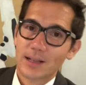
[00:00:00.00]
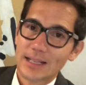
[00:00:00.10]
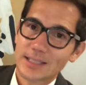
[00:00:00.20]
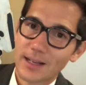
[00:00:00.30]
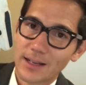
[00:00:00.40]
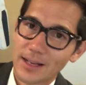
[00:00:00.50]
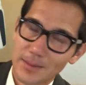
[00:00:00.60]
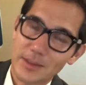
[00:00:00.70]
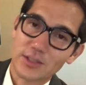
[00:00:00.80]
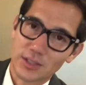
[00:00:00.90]
let
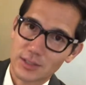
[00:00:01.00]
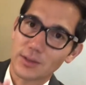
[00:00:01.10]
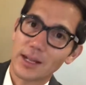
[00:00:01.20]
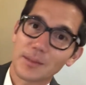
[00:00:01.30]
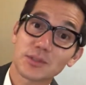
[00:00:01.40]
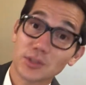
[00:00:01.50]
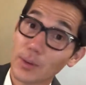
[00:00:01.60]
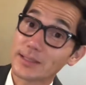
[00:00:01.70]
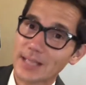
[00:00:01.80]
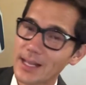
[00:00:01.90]
me just slow down, I'm so
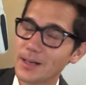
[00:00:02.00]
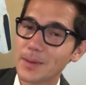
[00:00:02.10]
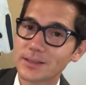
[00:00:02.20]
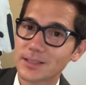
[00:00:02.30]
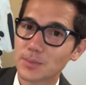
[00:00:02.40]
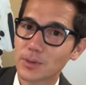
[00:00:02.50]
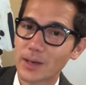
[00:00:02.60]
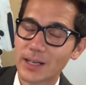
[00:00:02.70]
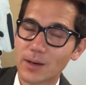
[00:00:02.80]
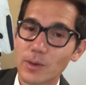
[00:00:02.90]
excited about this book
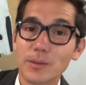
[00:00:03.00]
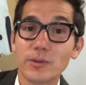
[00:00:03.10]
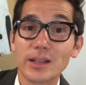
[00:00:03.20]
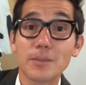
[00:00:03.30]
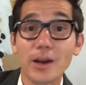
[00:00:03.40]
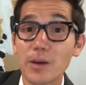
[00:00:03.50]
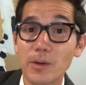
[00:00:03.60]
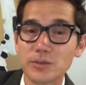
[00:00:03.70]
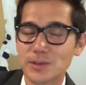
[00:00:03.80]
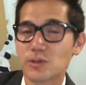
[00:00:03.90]
right now. We have been reading The Buried
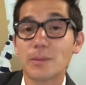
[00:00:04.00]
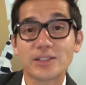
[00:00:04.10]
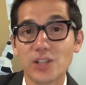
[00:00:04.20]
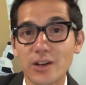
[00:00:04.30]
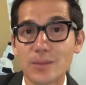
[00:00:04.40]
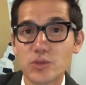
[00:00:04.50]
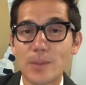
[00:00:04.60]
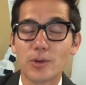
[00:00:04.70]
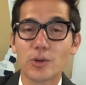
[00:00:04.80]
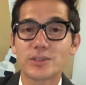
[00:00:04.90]
Bones Mystery by Sharon M.
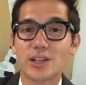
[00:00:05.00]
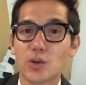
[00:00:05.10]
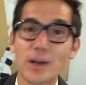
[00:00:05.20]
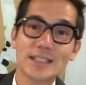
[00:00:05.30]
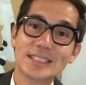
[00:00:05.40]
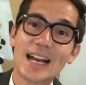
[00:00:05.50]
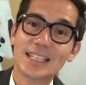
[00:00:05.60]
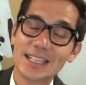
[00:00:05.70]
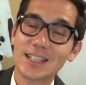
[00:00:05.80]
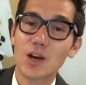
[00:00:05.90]
Draper, who is a Coretta Scott
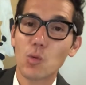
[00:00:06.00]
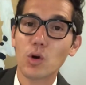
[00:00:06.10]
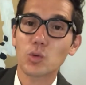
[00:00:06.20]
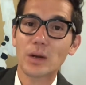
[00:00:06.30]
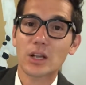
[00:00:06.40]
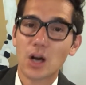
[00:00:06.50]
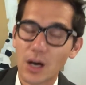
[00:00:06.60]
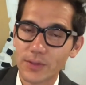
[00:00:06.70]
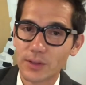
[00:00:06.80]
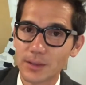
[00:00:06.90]
King Award-winning
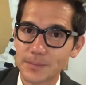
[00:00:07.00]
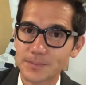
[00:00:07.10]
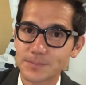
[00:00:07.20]
author.